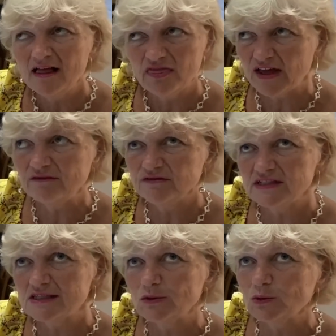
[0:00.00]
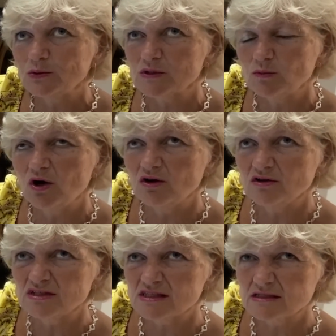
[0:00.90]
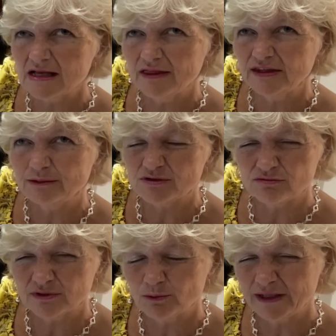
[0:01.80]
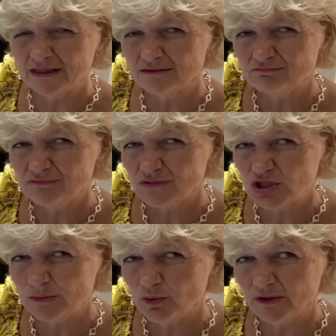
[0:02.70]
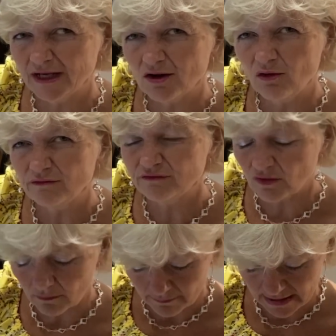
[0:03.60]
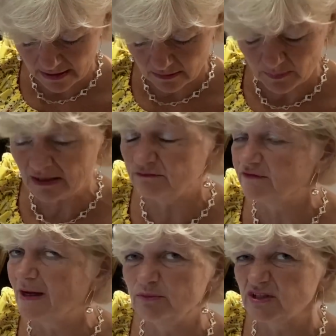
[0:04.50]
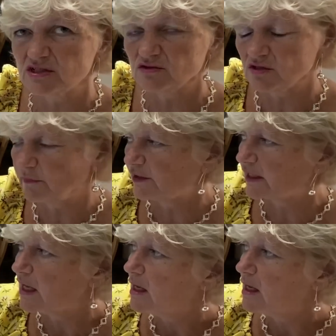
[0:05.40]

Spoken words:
That viscose was, I think it was quite a cheap one I got from Pound Fabrics or something.